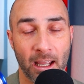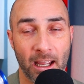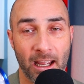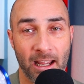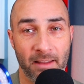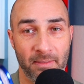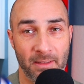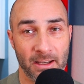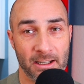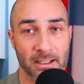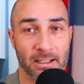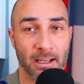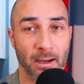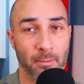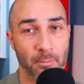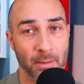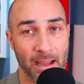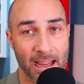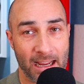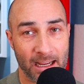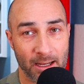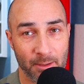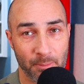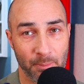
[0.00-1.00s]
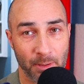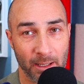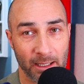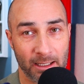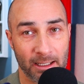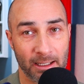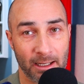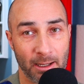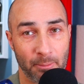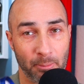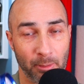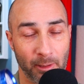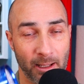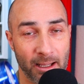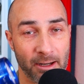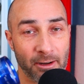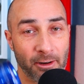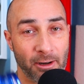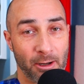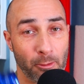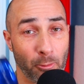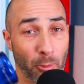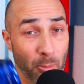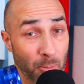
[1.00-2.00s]
and then come back and pick it up
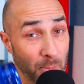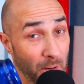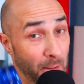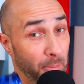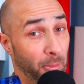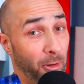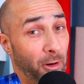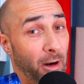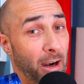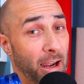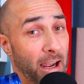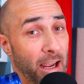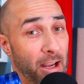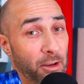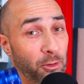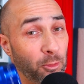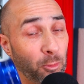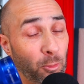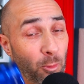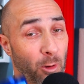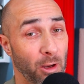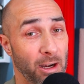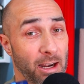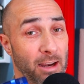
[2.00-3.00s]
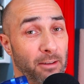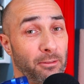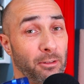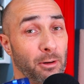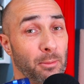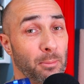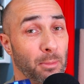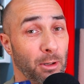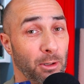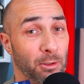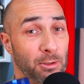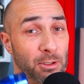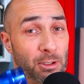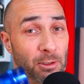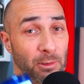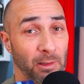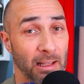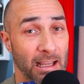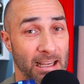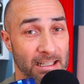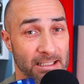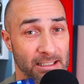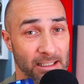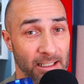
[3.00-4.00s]
later, it will memorize whatever mode you
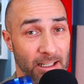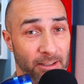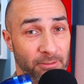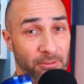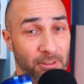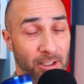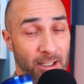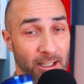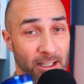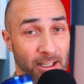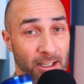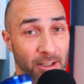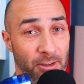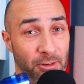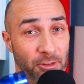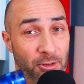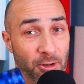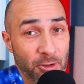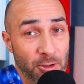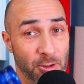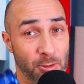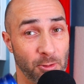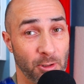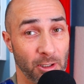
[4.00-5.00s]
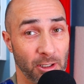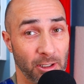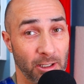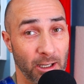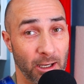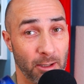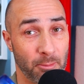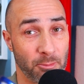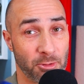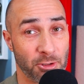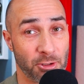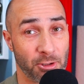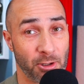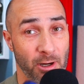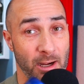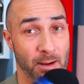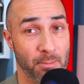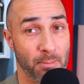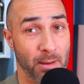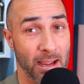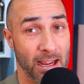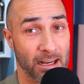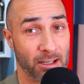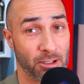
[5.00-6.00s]
last left it in so you can come
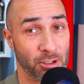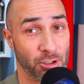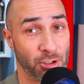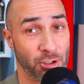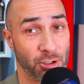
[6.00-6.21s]
straight back to